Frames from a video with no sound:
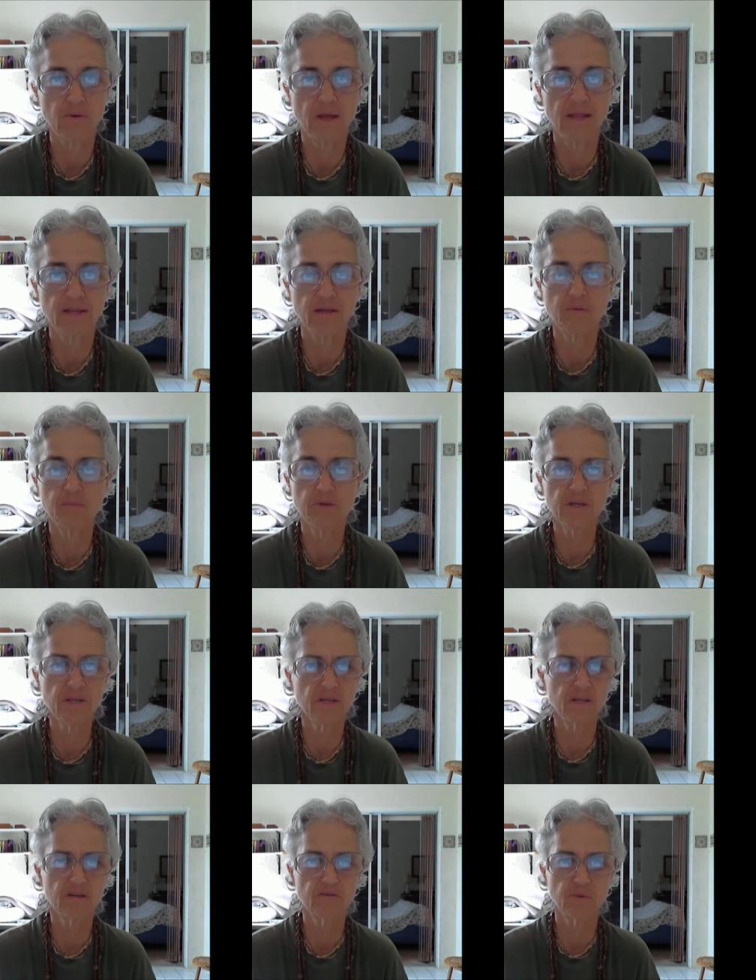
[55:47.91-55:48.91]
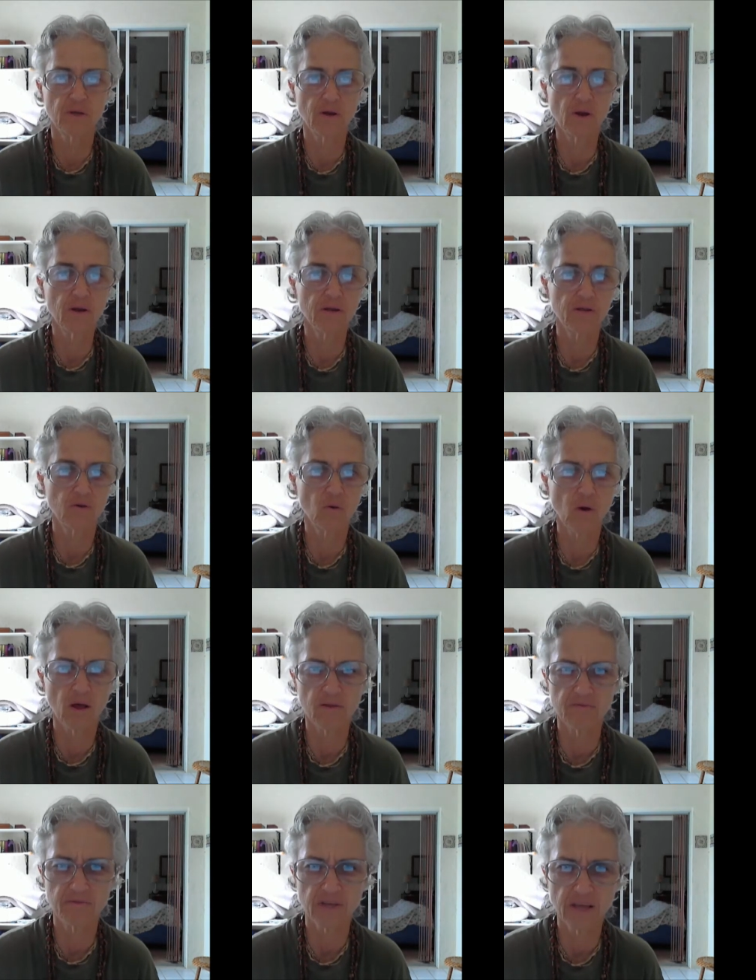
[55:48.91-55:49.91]
and completely disregarding
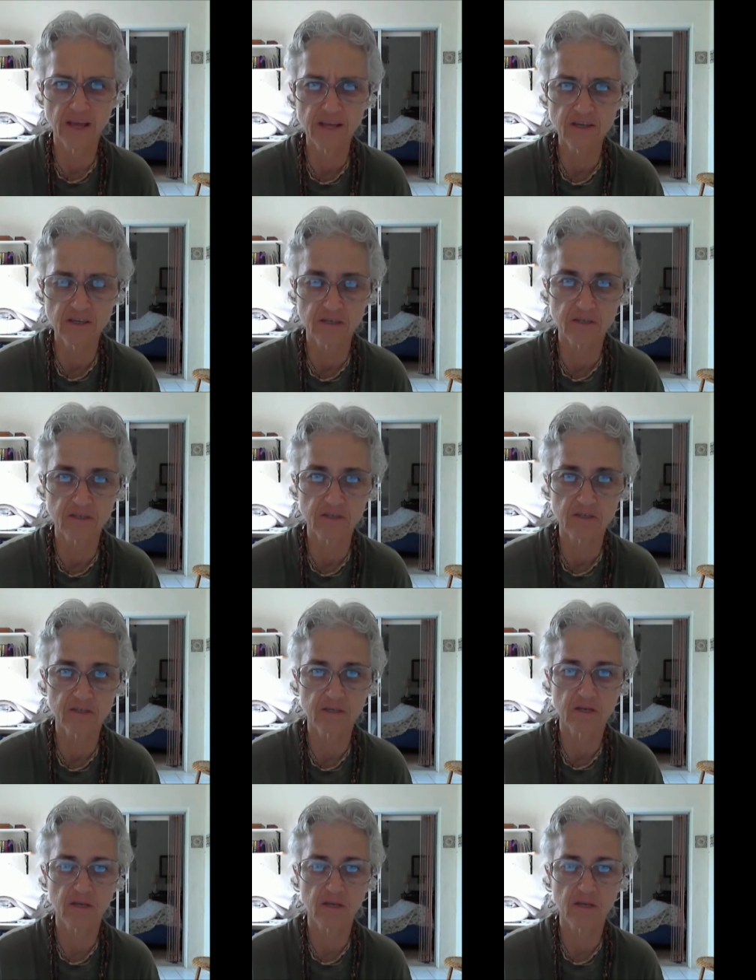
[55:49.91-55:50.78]
qualifications,